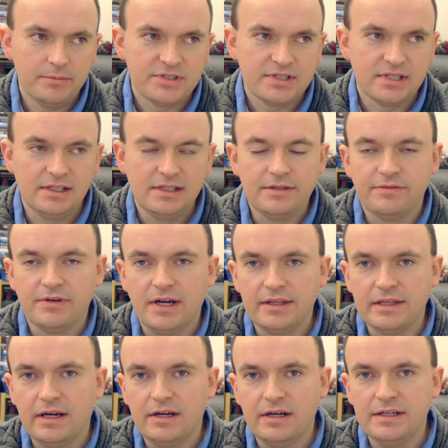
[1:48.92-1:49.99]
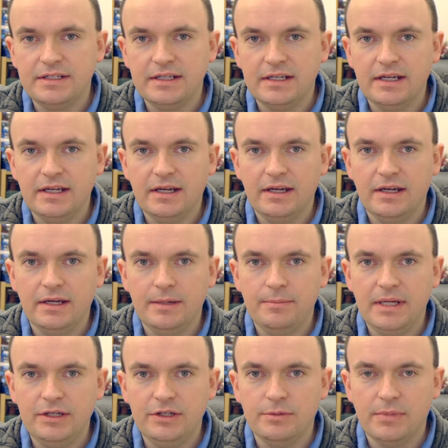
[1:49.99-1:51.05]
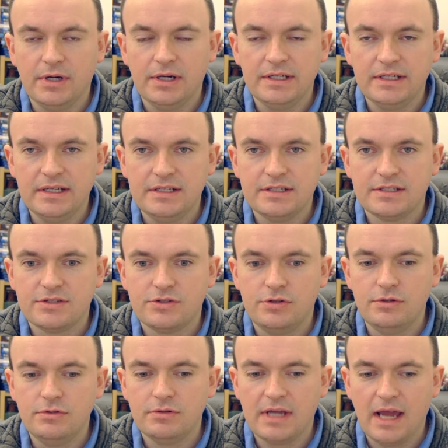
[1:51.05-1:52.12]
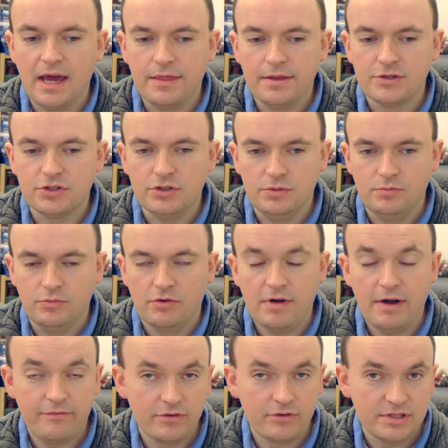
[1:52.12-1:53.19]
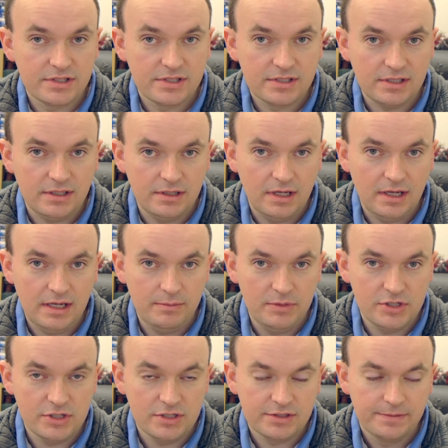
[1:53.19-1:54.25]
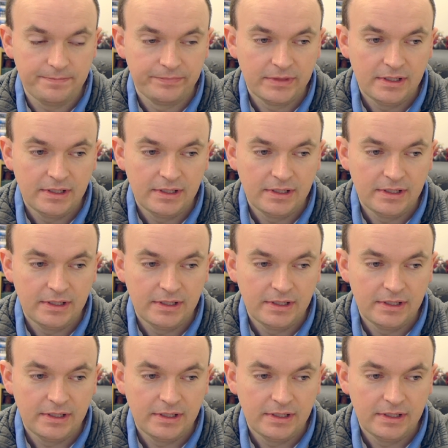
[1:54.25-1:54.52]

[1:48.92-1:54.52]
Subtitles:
solidifying that idea in your mind is to gather some reference images.